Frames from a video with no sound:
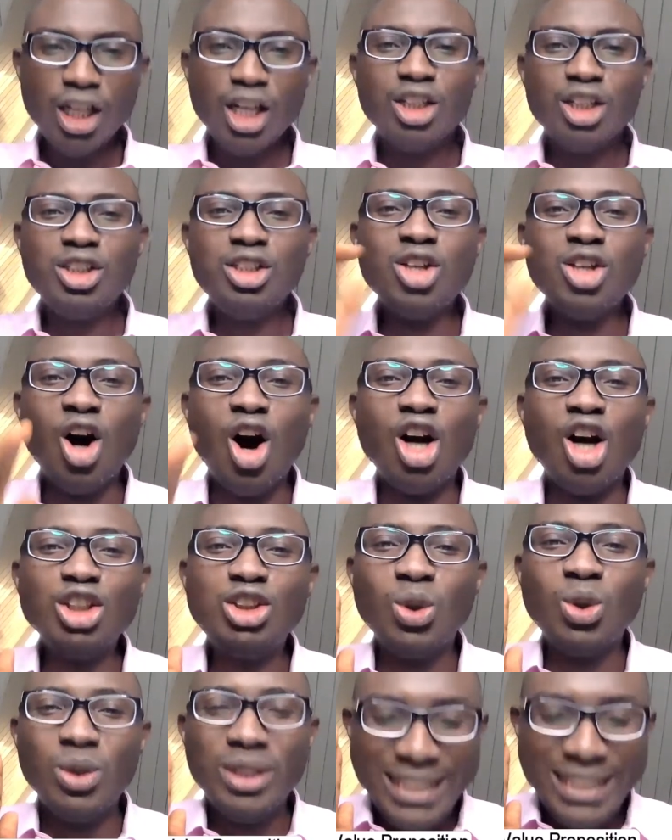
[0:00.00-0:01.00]
no
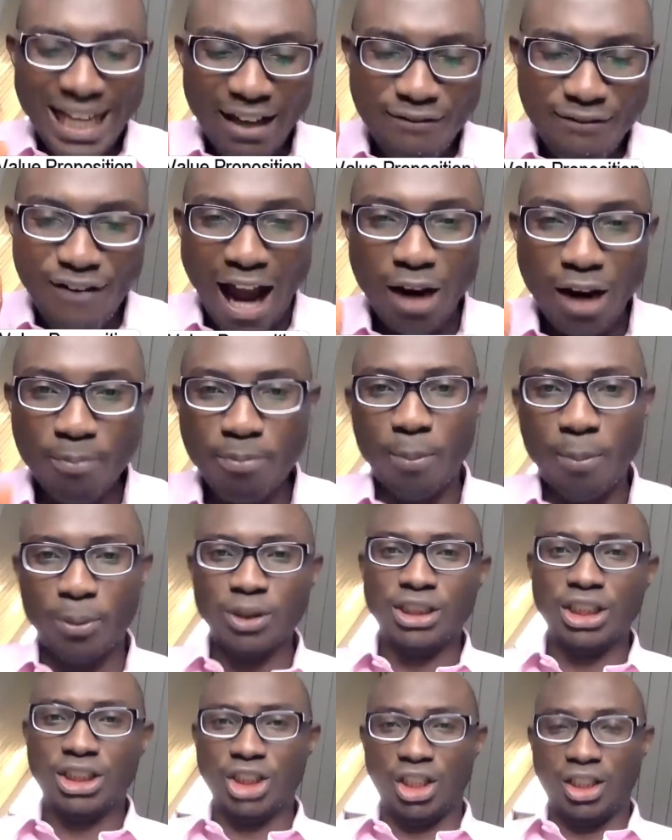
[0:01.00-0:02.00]
unique value
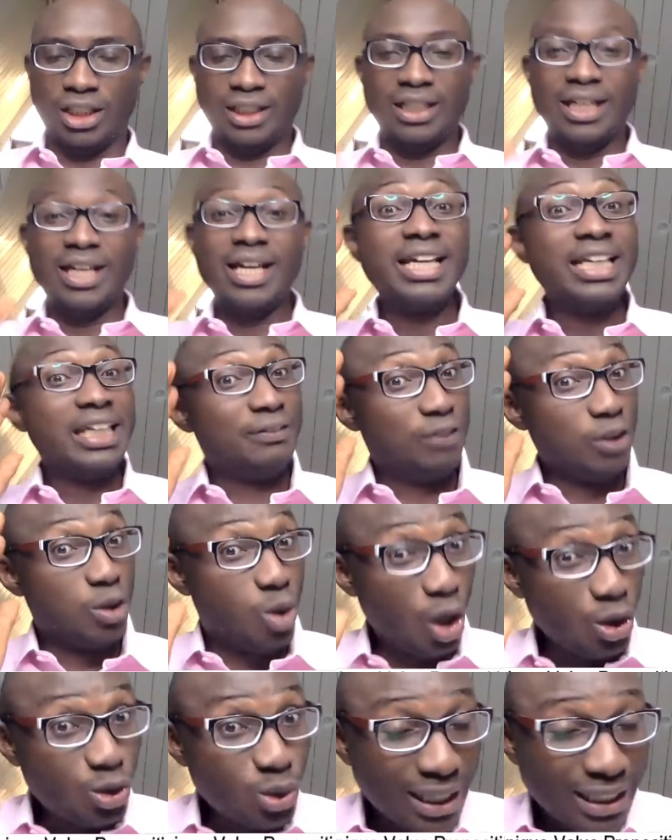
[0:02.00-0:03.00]
proposition. If you
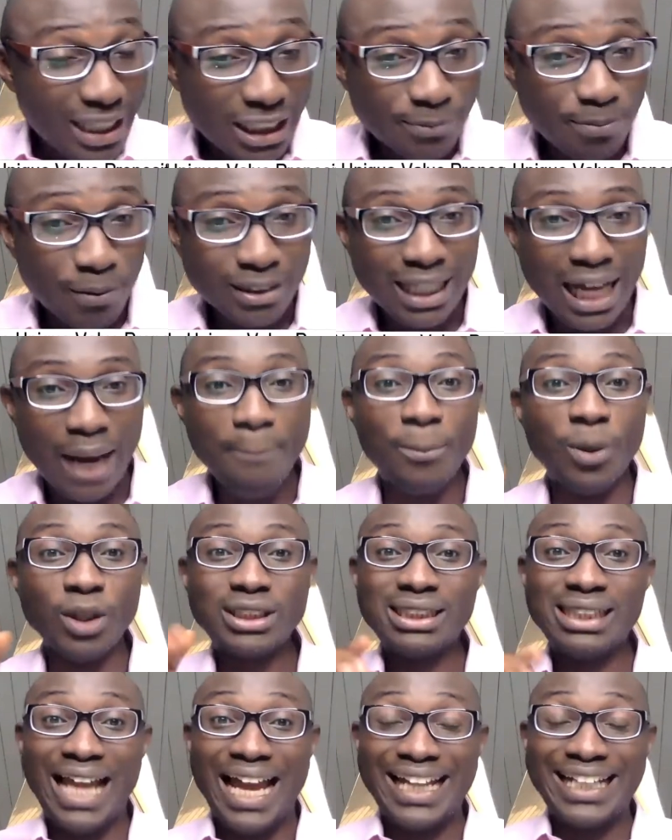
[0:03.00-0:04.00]
go to an exporter,
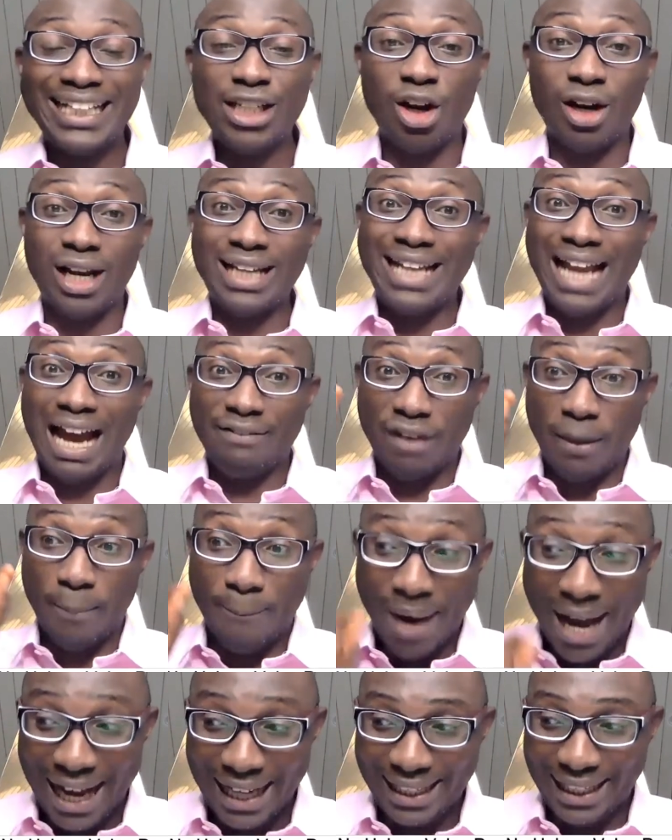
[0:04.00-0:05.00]
most likely you already have a
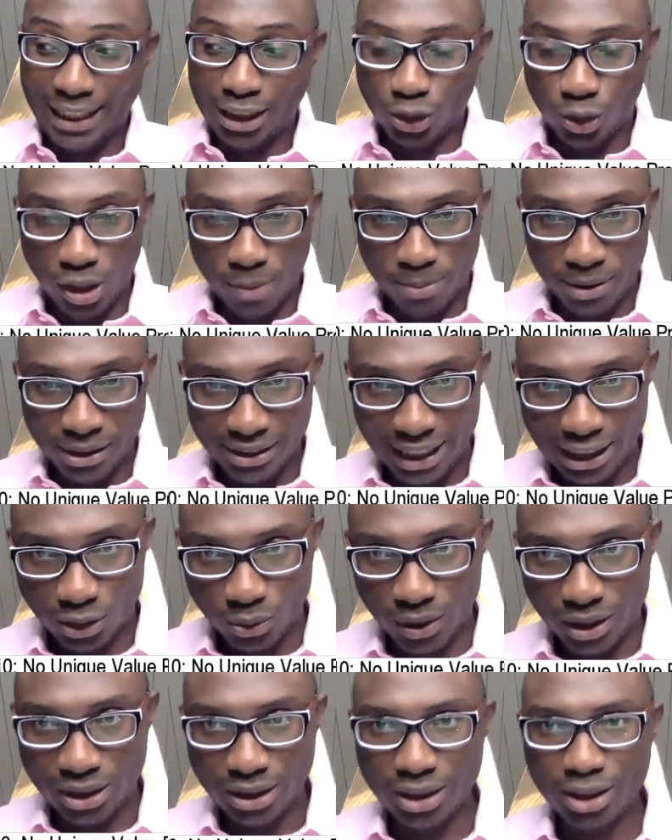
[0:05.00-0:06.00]
bank he's doing business
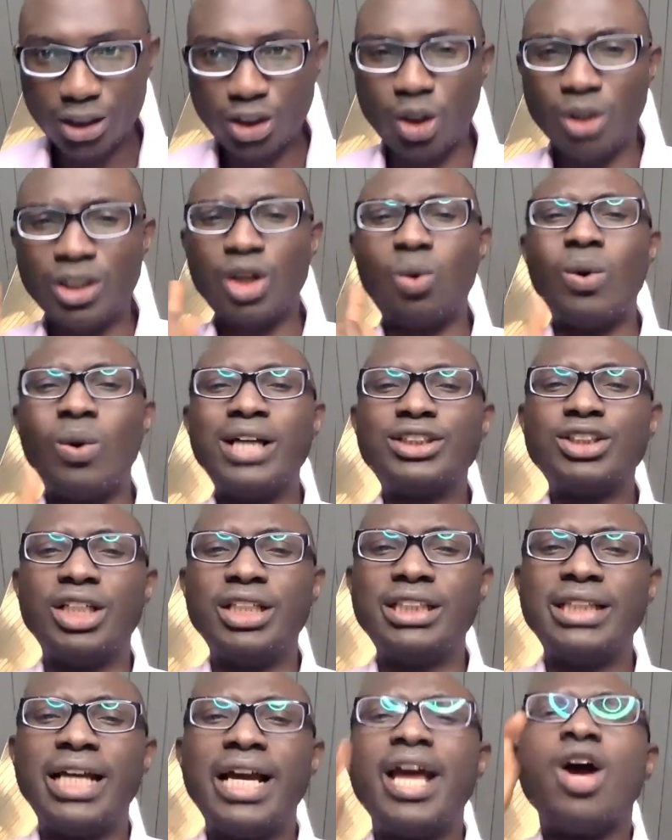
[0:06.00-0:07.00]
with. So the question
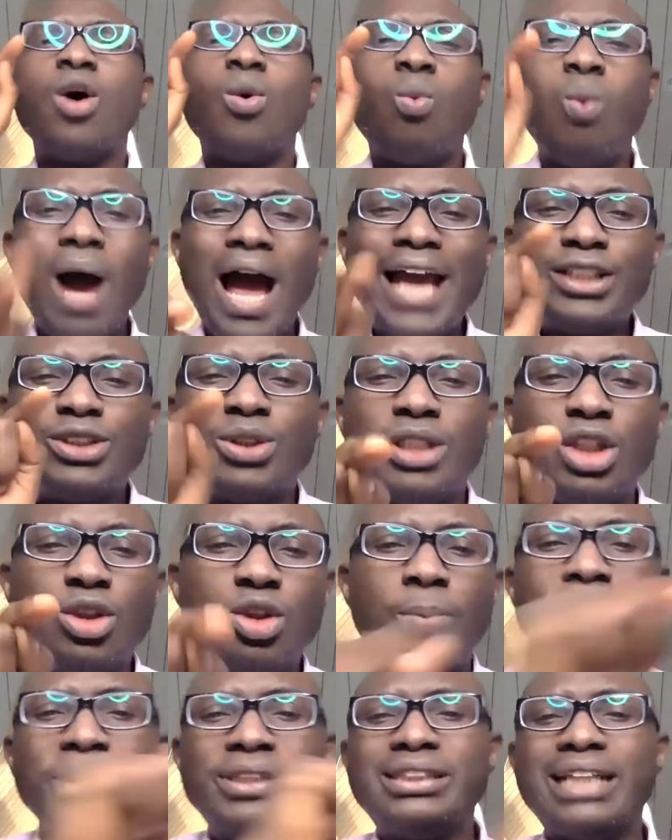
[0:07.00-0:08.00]
is, why should he
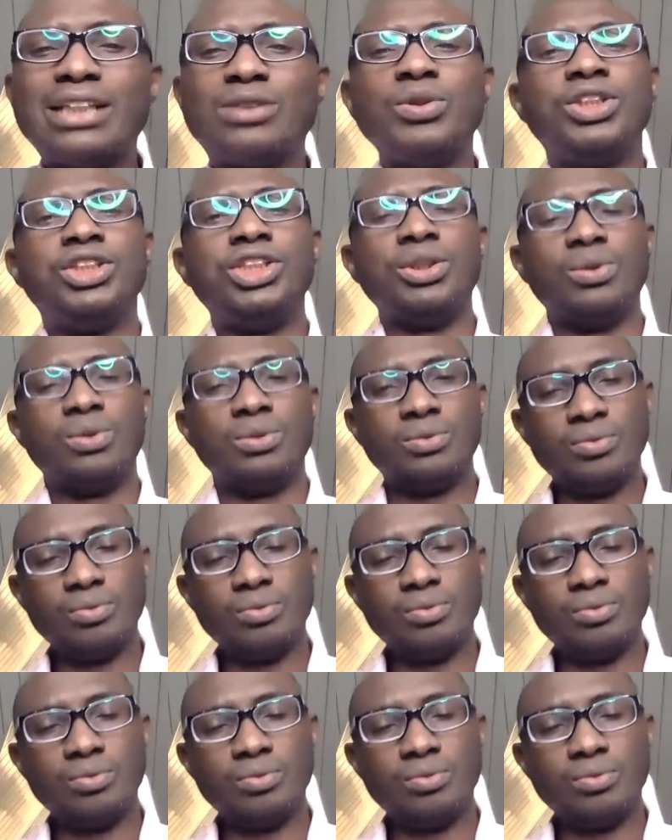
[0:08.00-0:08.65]
do business with you?